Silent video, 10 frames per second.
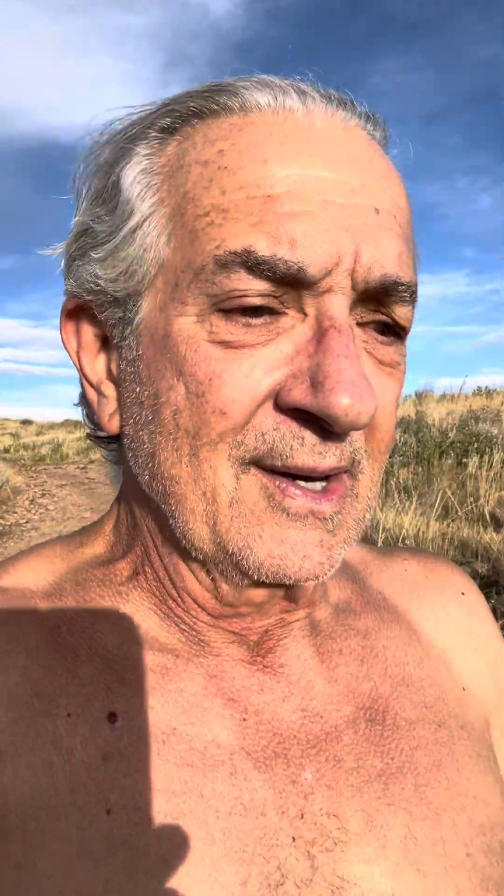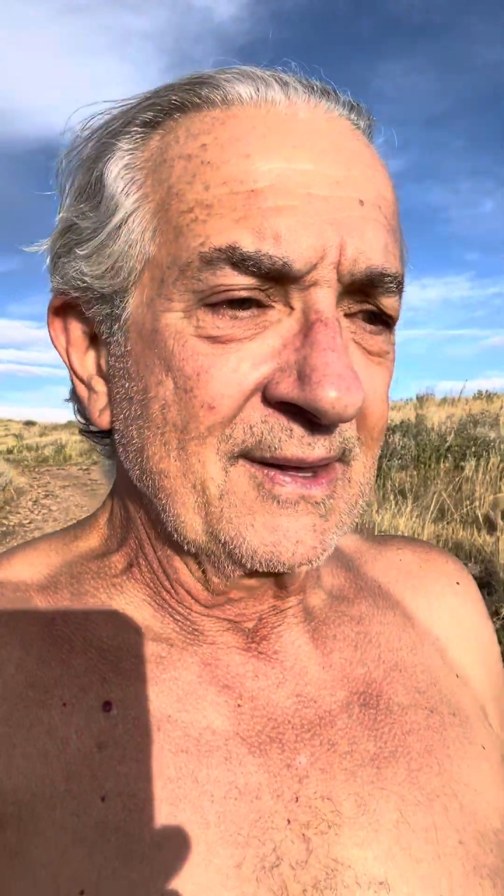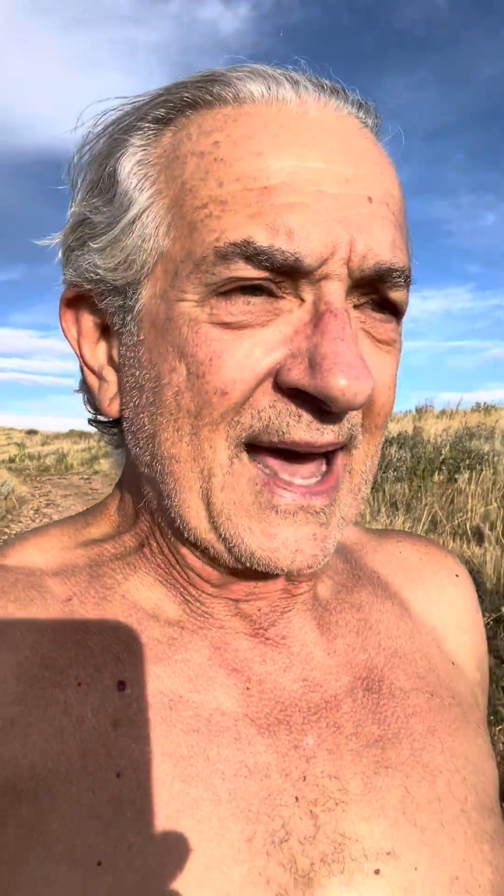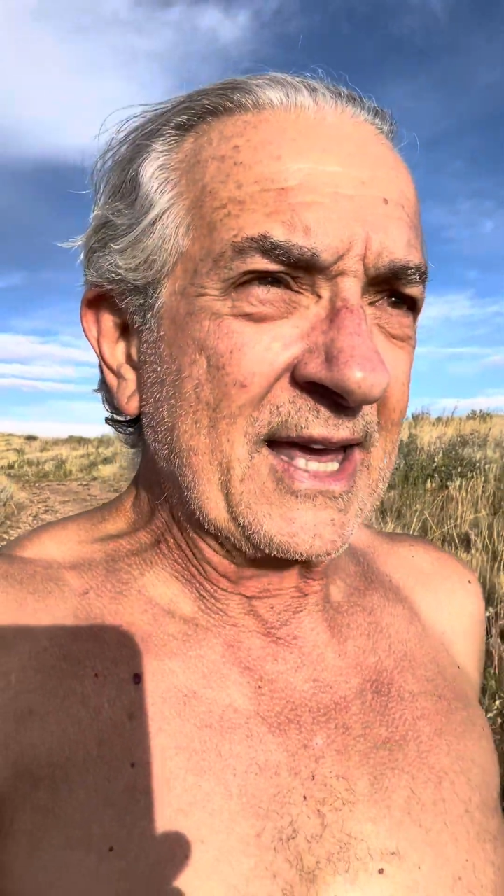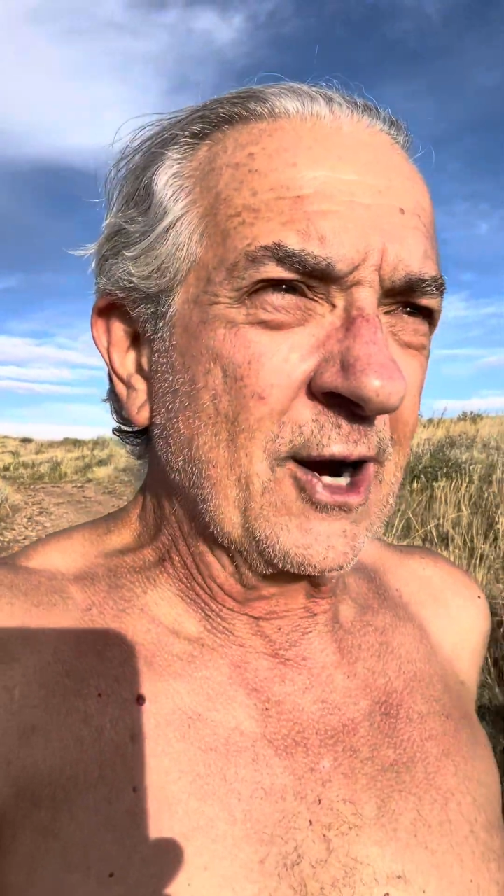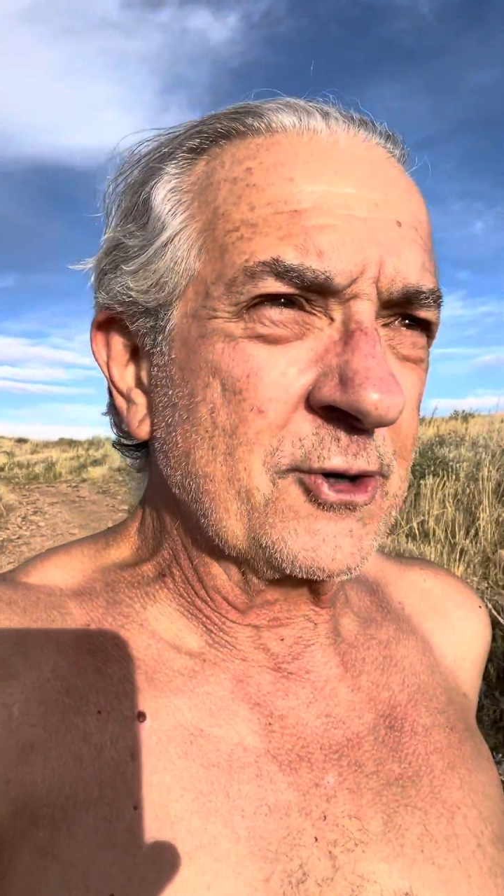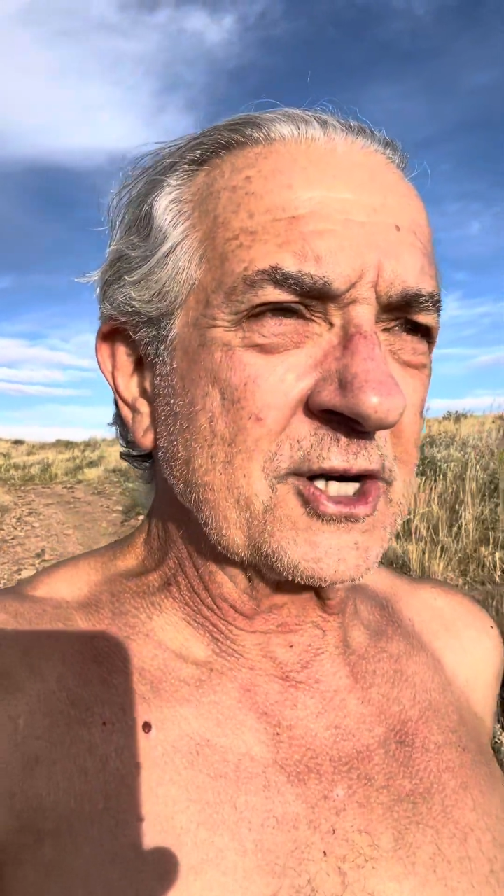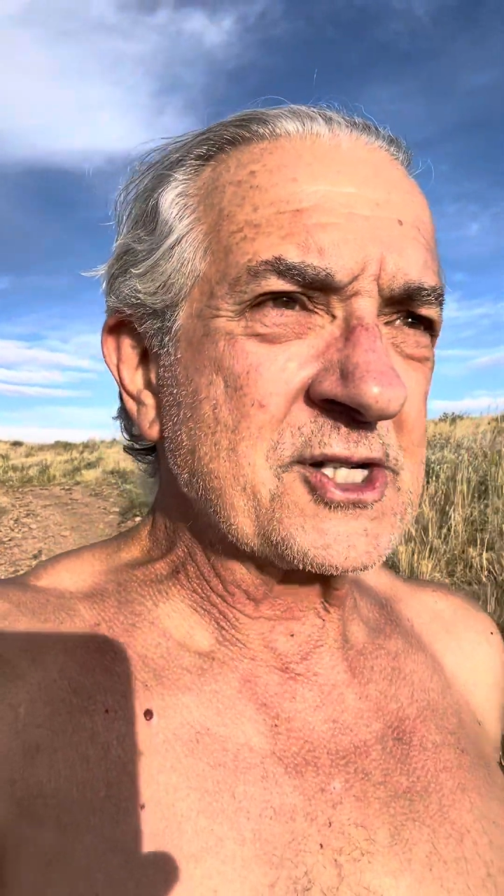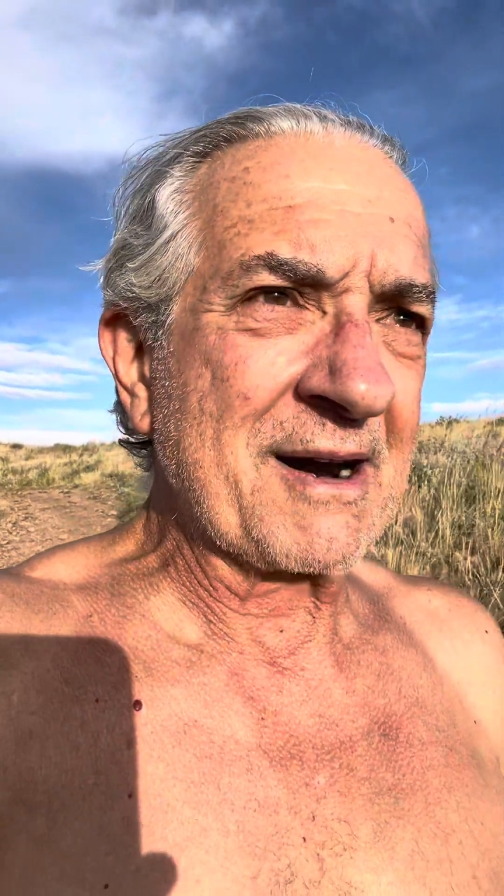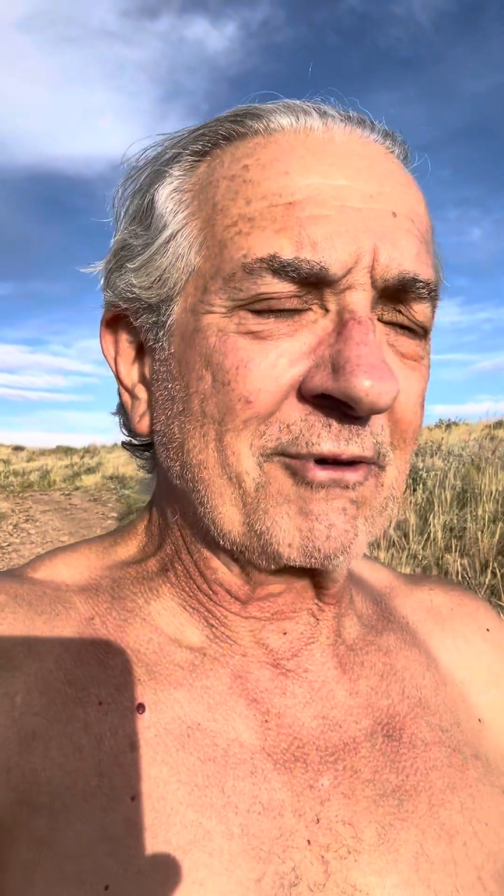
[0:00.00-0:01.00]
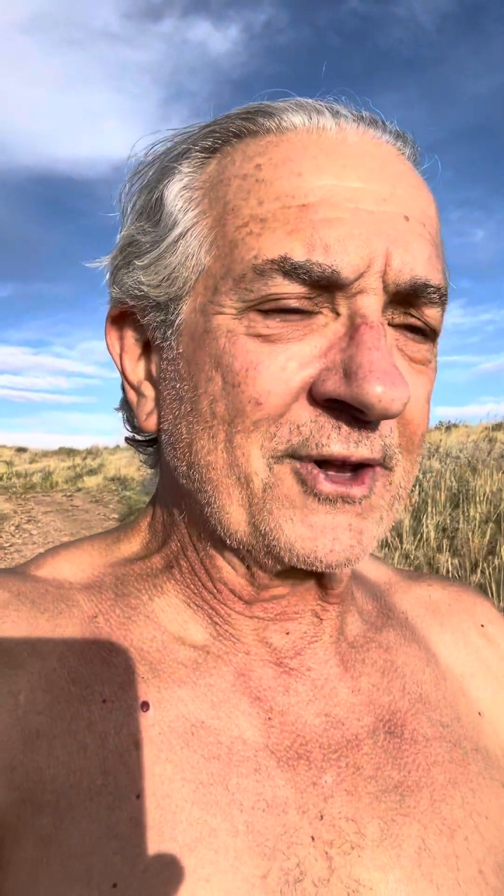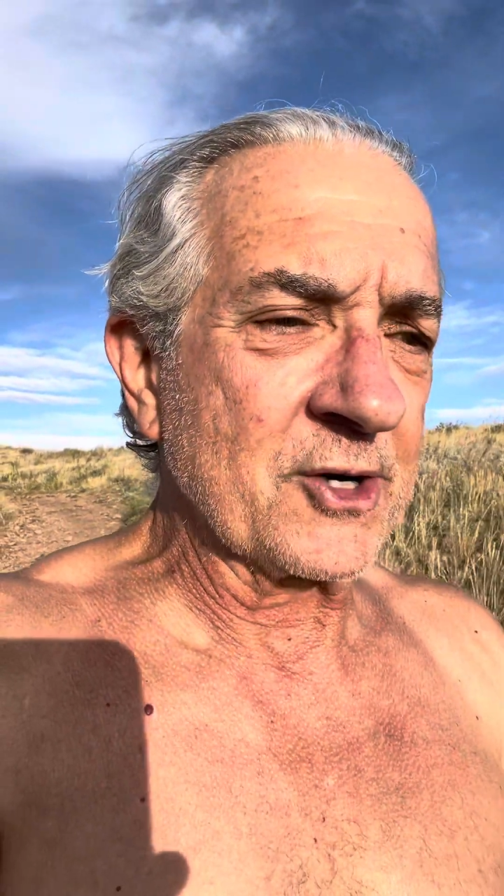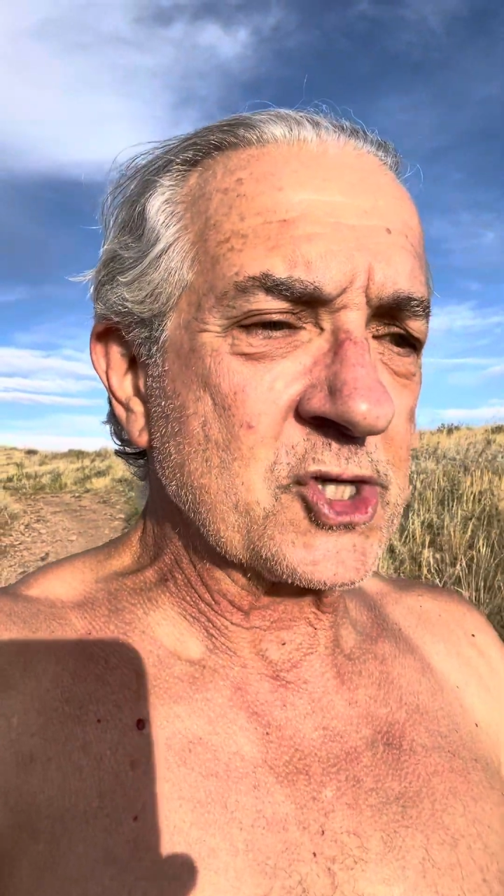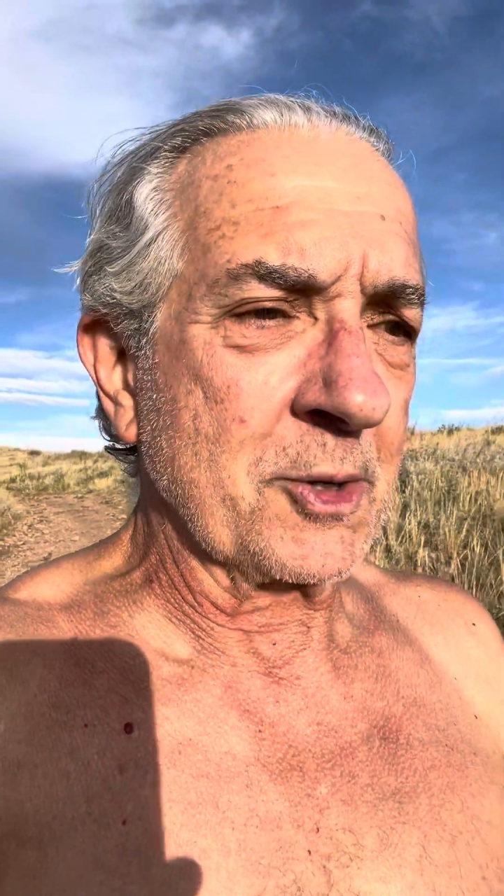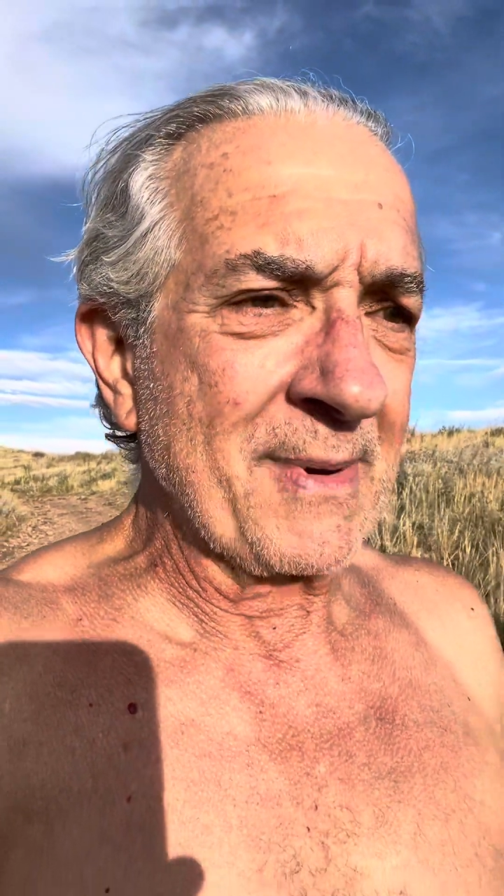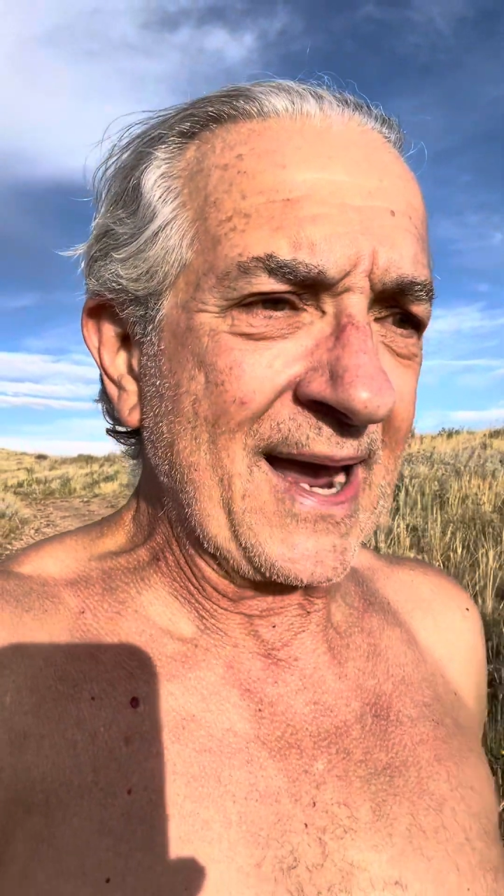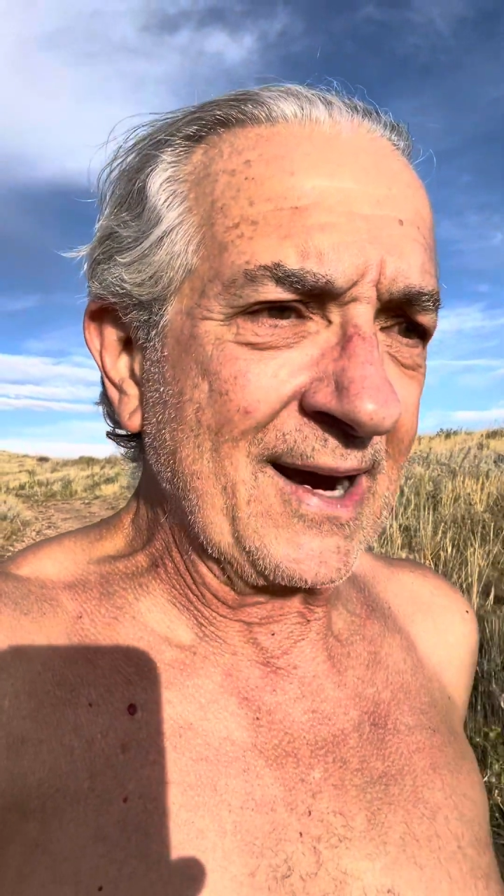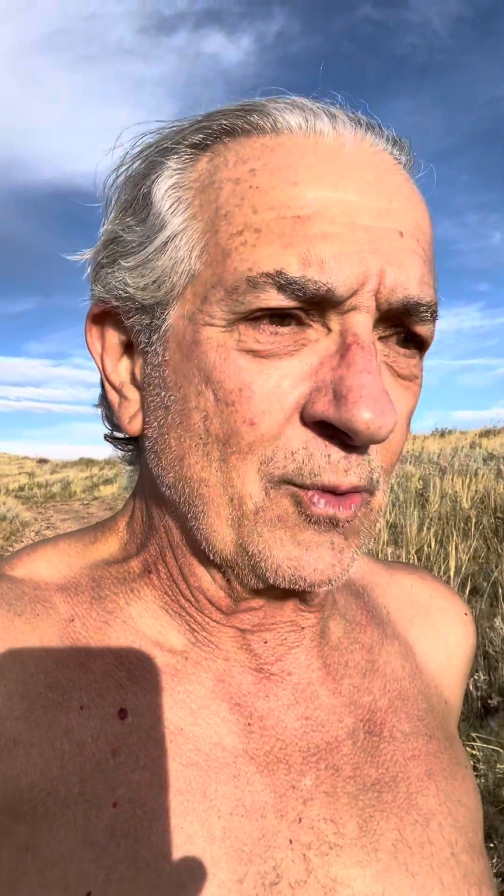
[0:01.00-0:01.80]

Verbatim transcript: that year, took several years to make,